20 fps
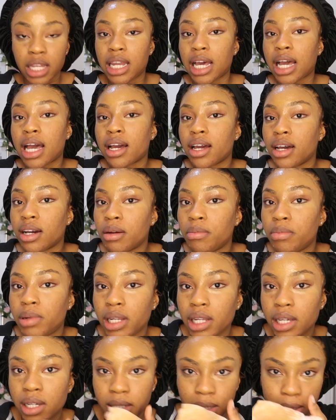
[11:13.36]
Like, I can
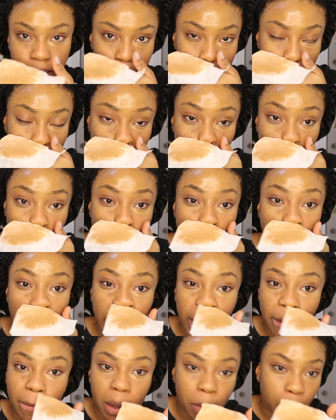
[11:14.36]
completely understand.
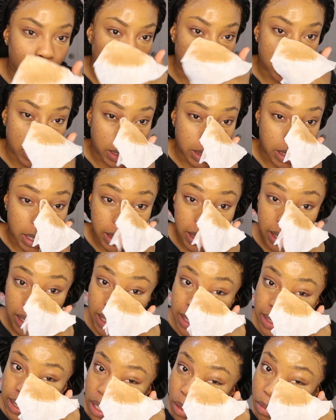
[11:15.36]
And the people that say sex ain't
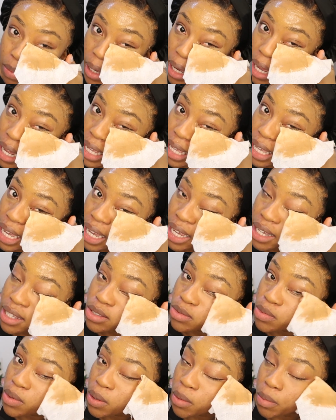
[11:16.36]
that deep, like, I get it
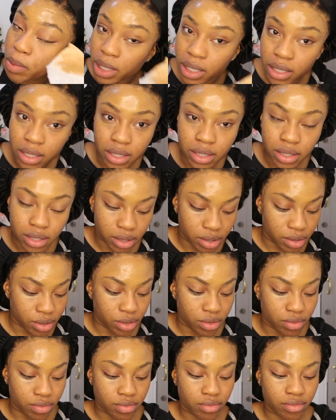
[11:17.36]
as well, because
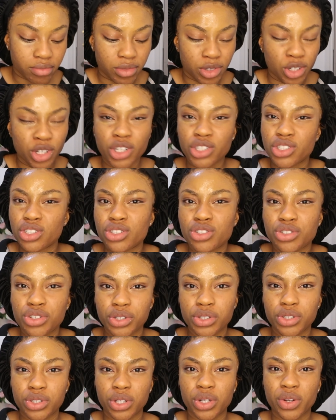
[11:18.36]
you could just
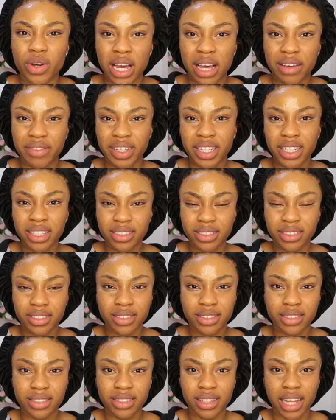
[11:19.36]
choose to not have it.
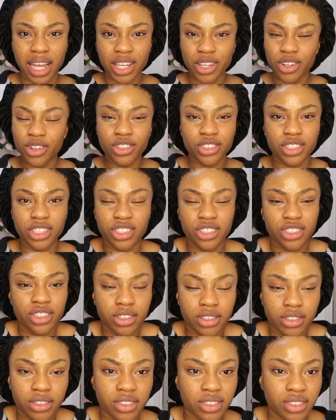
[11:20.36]
Like, you could
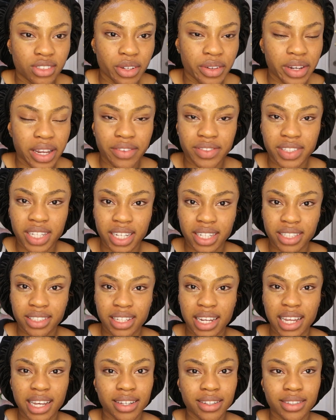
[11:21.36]
just don't have
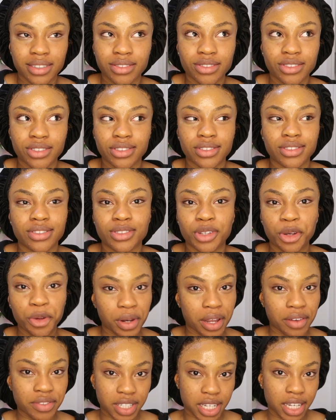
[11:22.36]
sex. Like, just don't
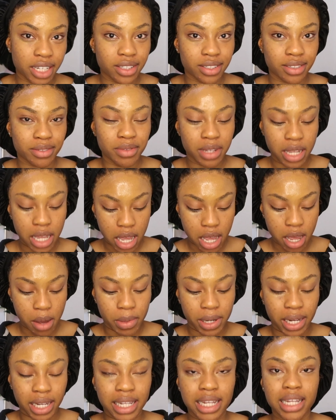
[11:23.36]
have sex.
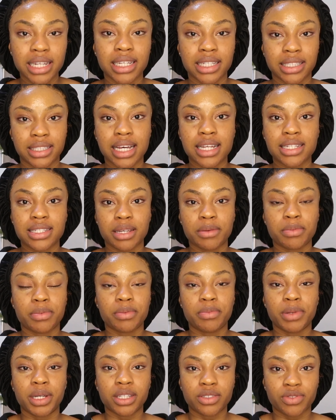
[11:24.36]
But then clearly it's that deep,
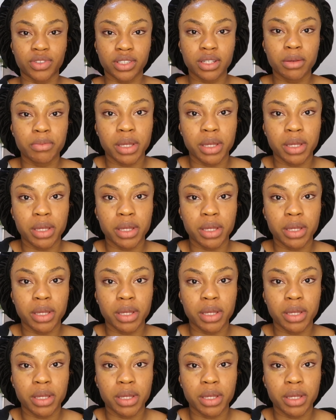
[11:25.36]
because for some